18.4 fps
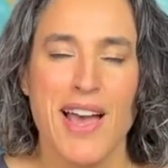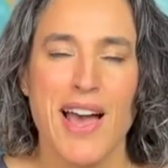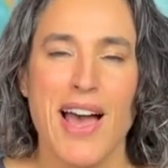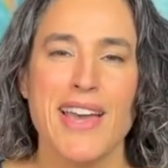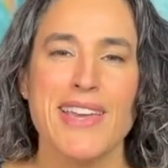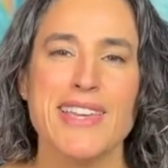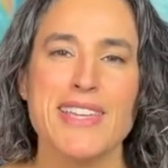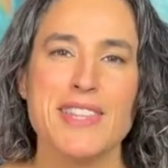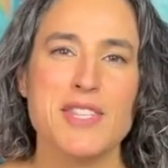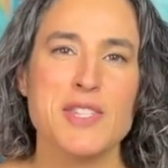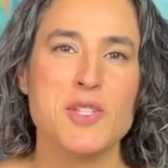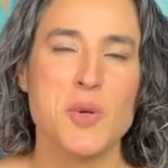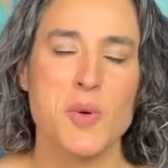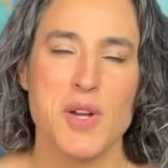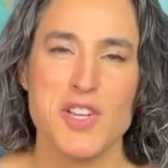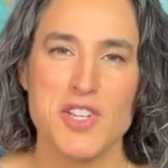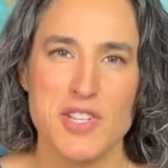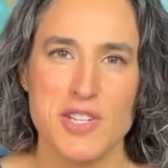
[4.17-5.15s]
I get this
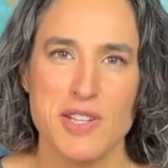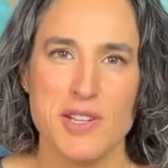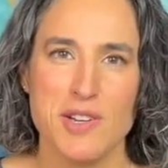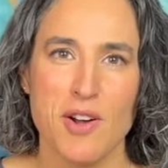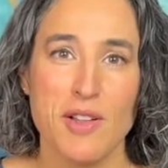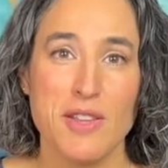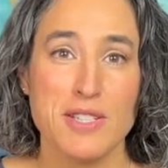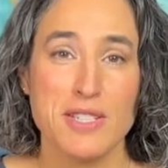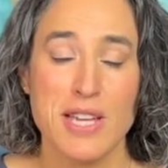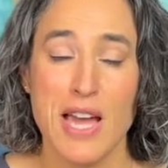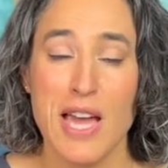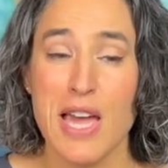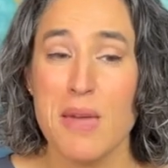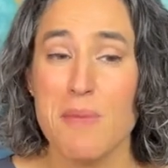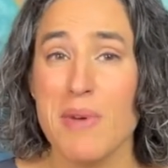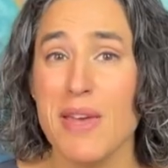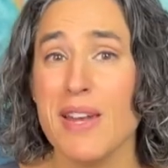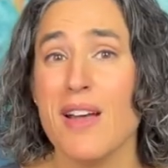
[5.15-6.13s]
question all the
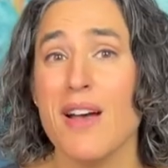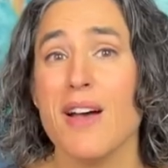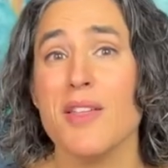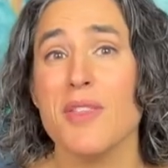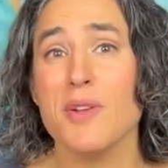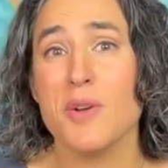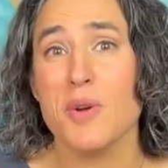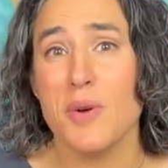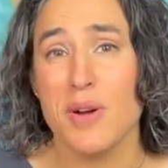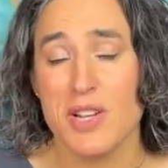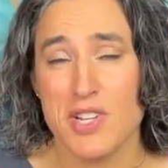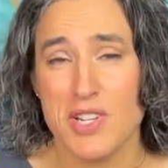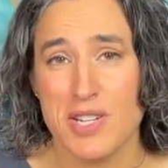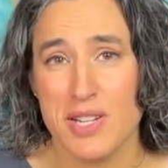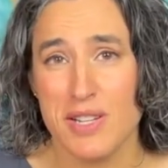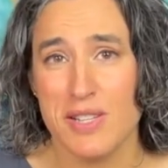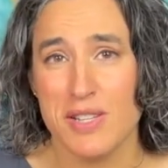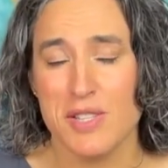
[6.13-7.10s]
time, and other
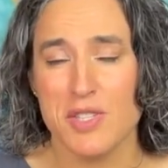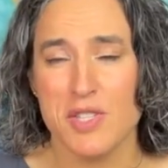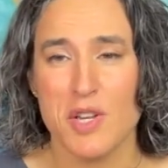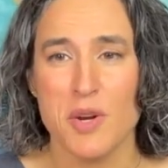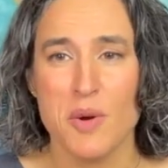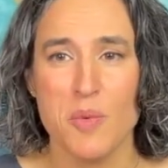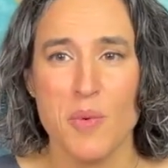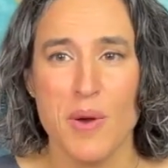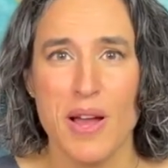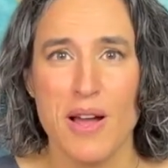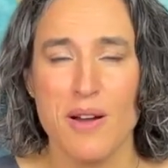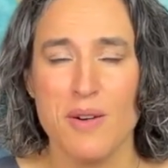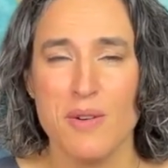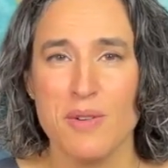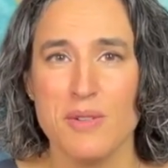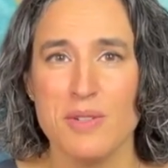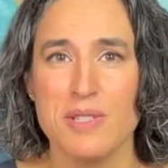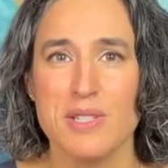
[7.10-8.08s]
questions
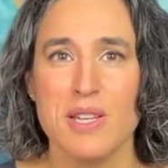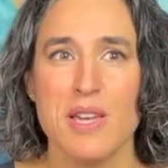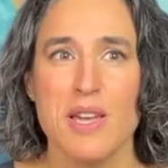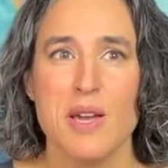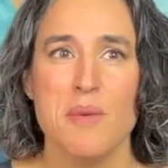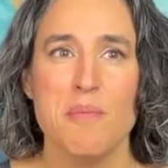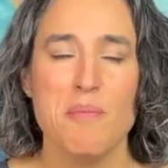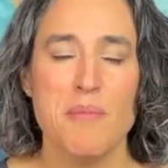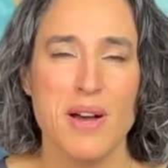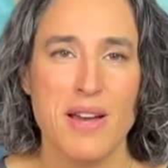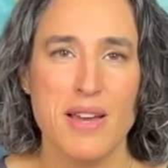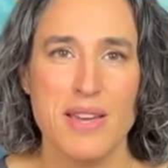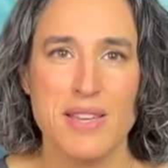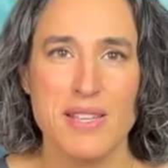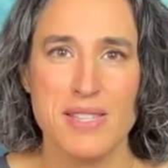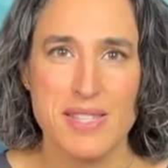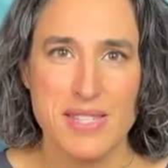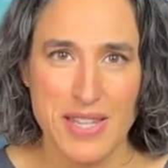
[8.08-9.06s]
around
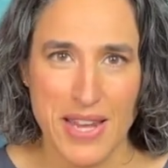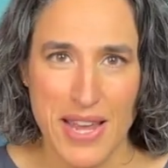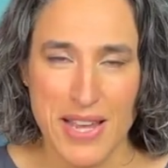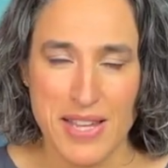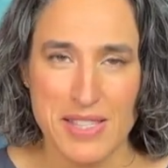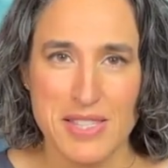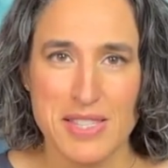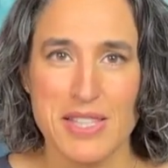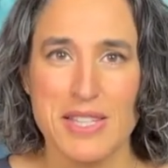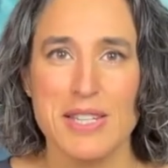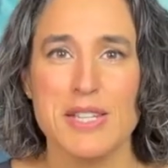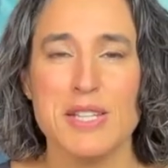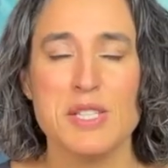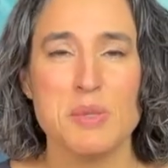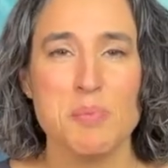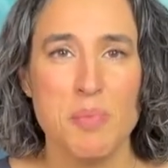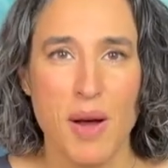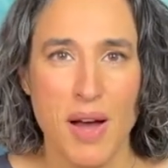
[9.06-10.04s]
my stance that it
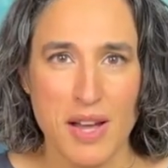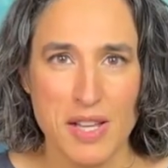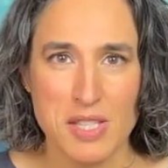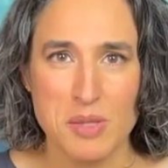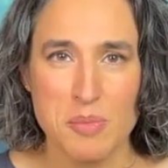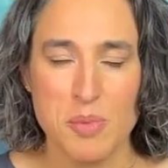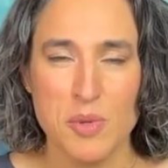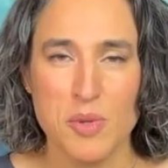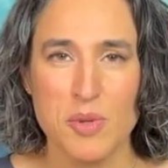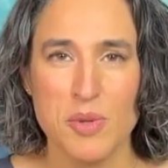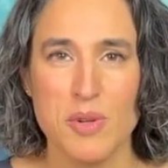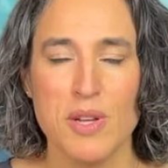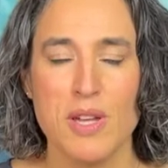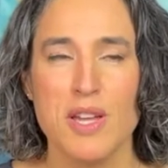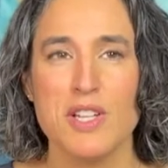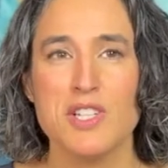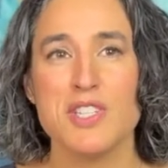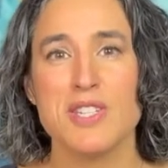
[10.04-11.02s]
is possible
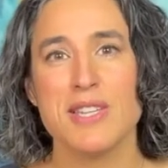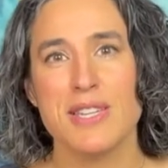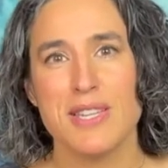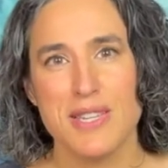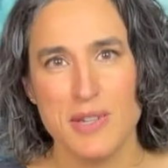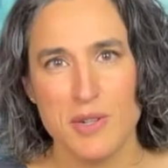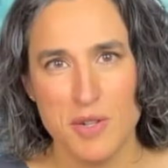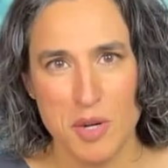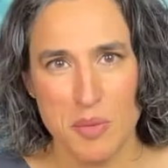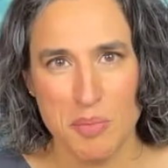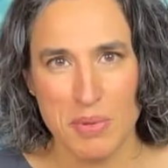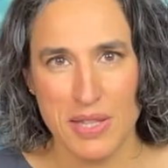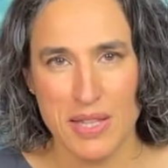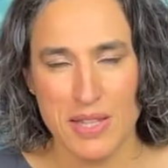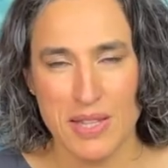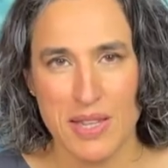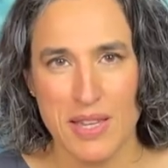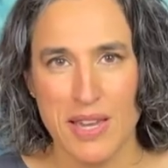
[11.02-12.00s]
to heal
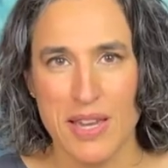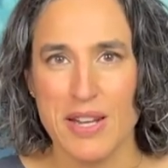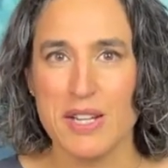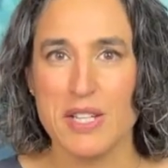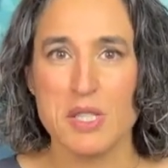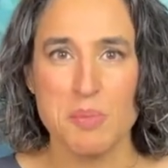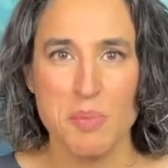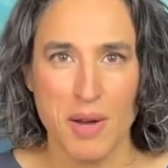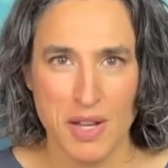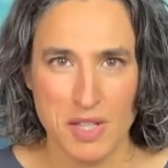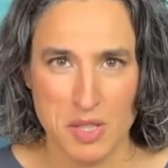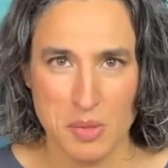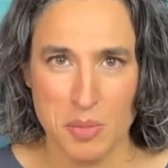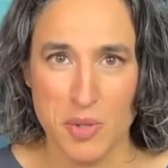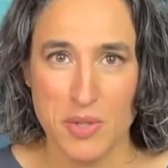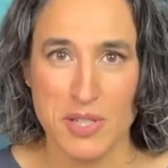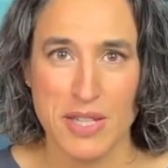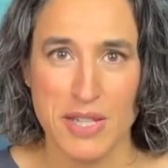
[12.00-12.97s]
completely and it is
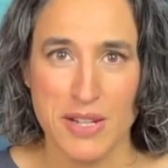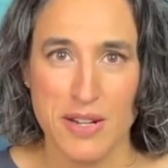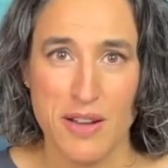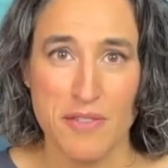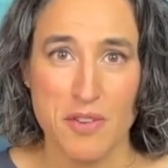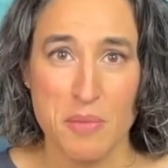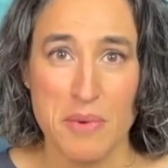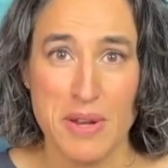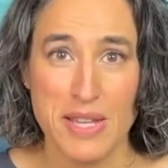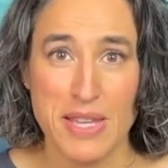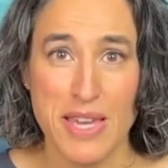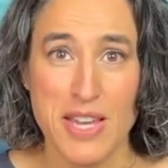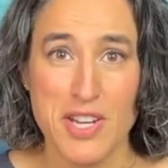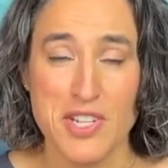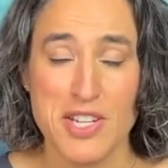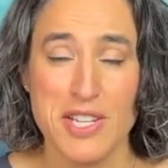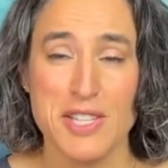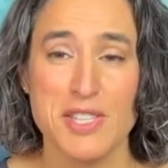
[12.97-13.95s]
possible to get off your
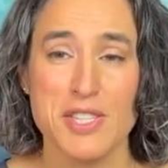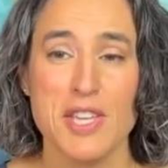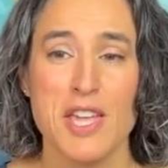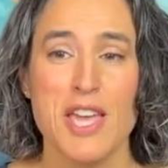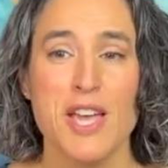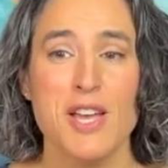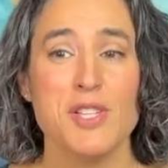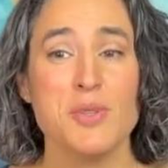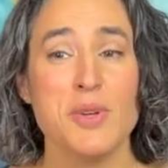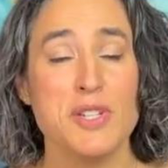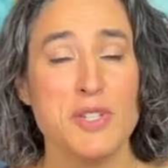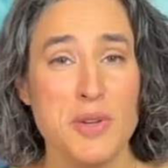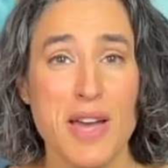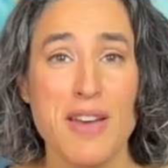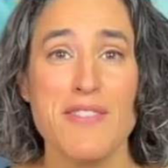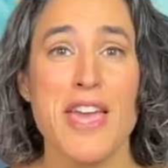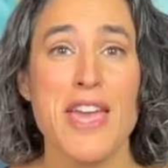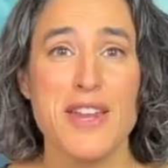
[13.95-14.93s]
medications. So I do
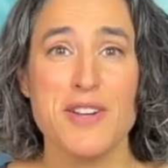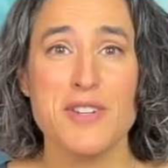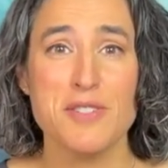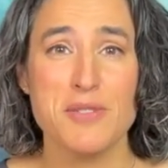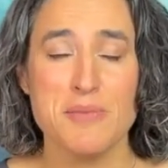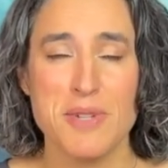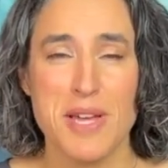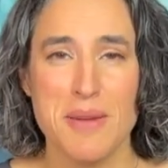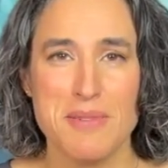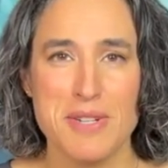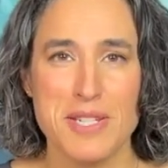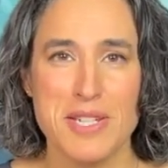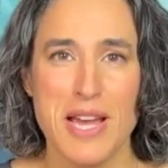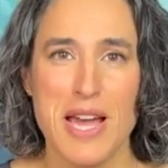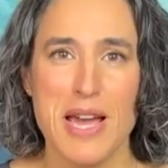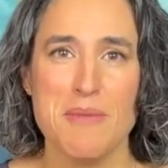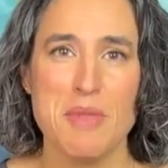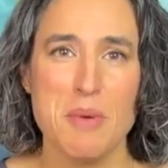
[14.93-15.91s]
have haters from time to
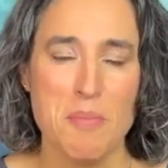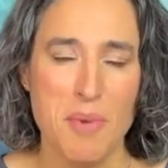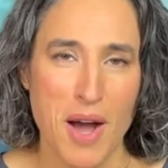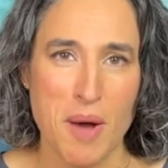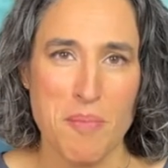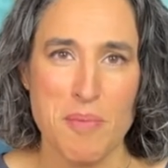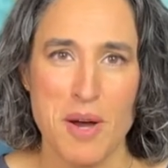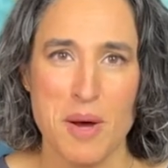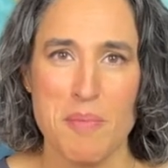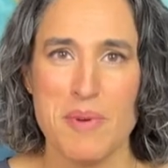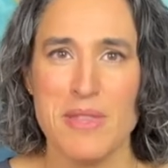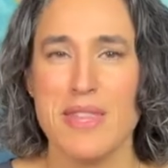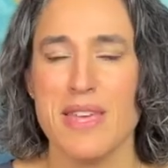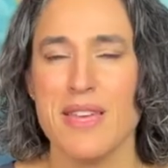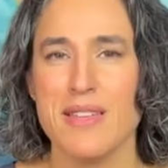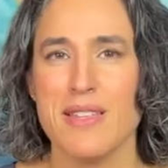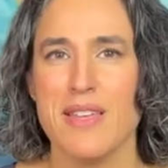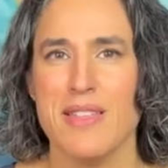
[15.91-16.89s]
time that pop up and
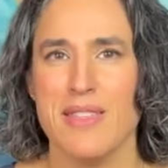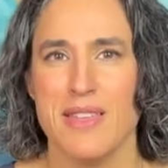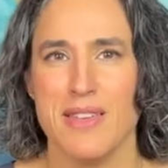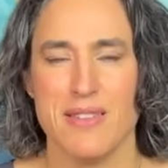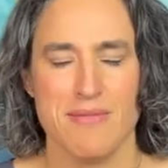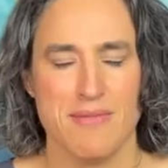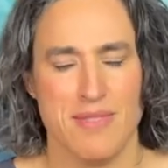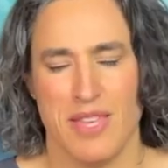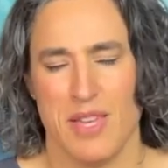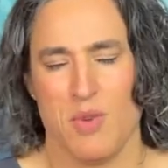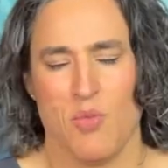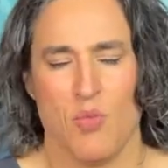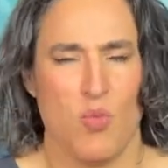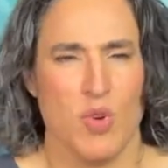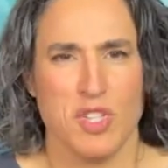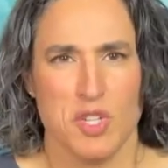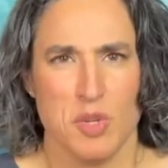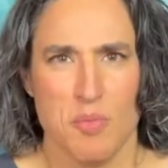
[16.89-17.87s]
they and they like,
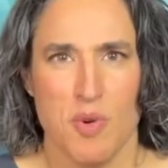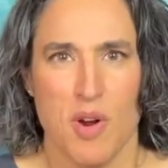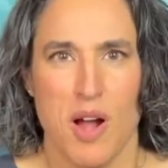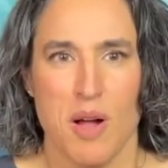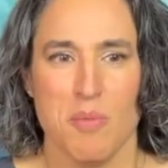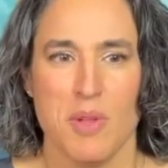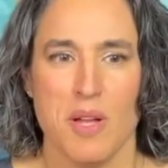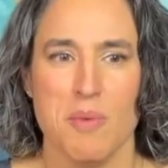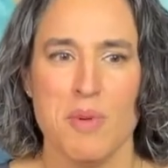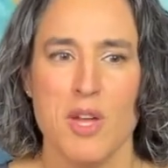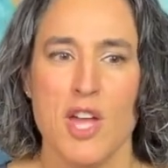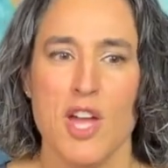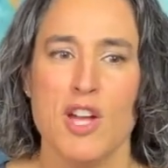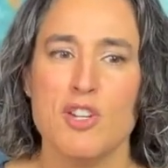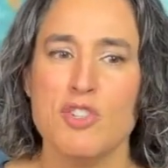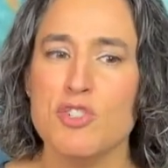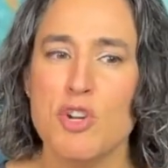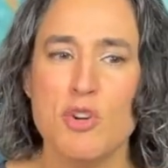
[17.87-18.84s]
what's your problem?
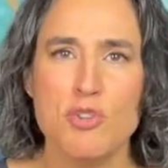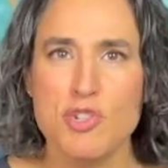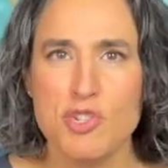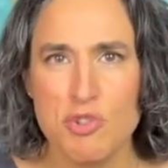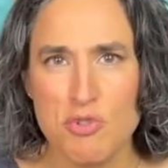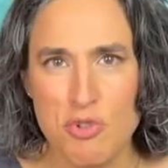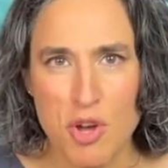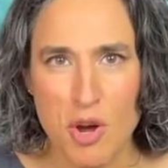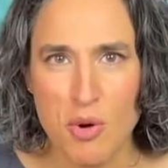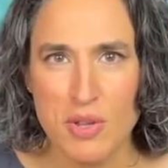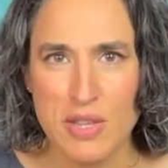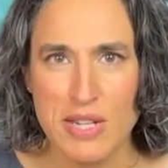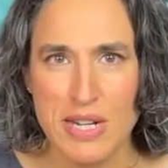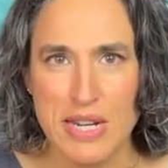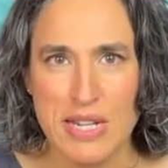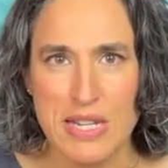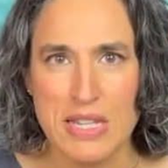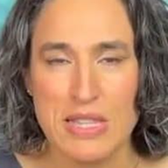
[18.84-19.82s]
Don't you know that
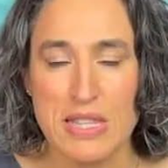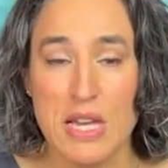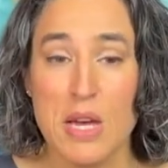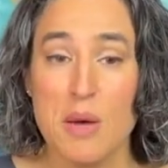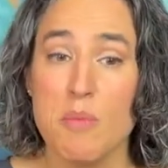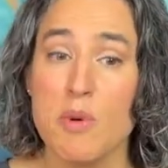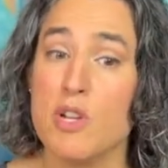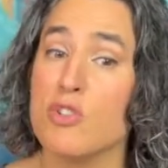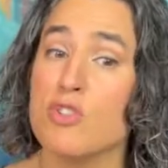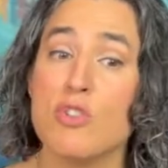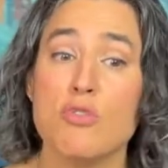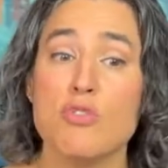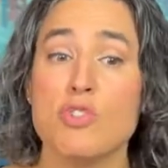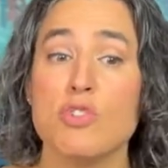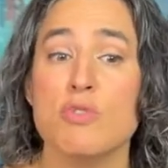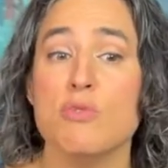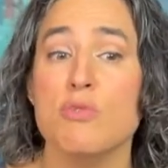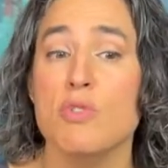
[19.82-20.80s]
I need them?
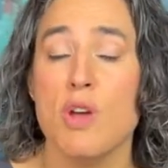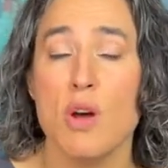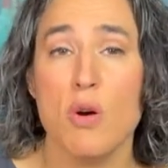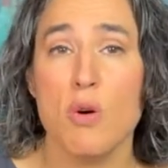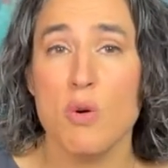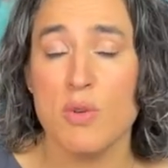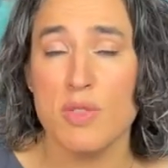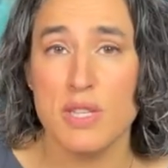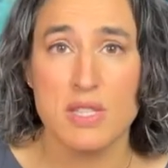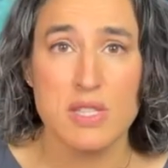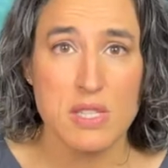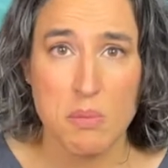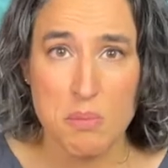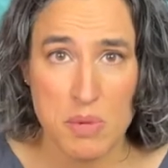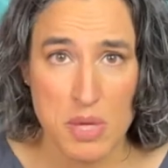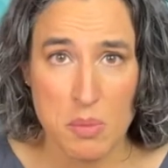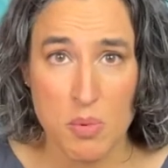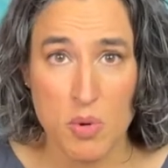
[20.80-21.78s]
Don't you know that
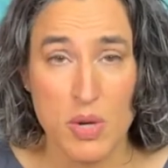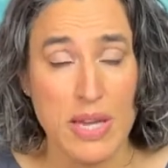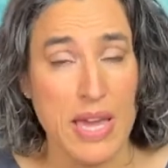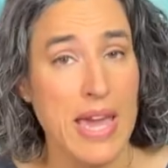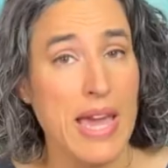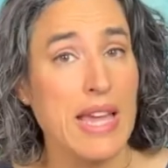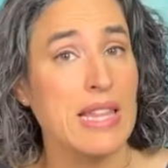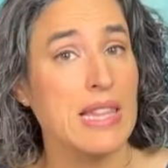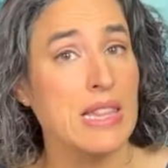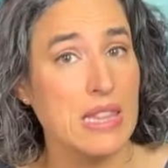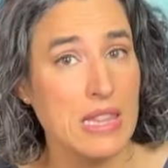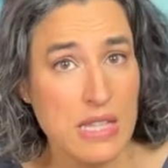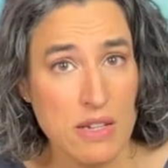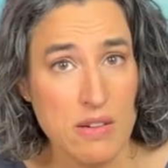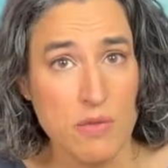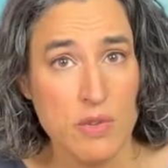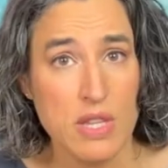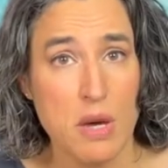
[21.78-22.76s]
some people can't
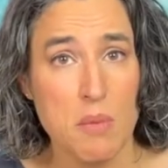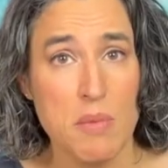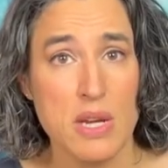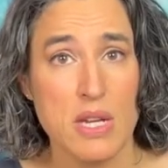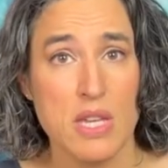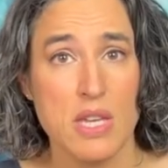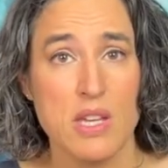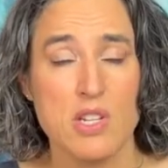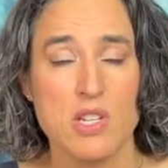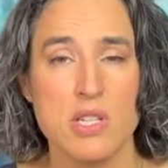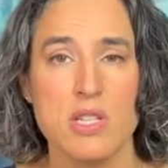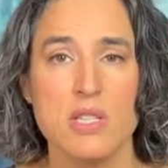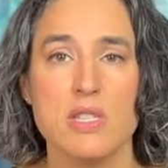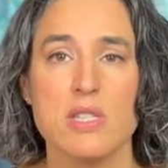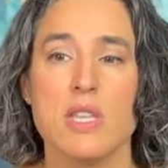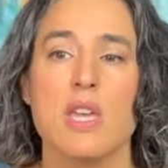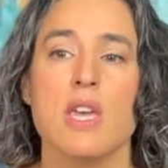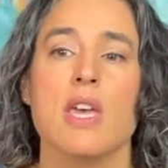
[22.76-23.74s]
live without
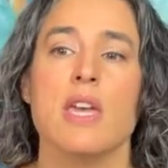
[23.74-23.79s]
medications?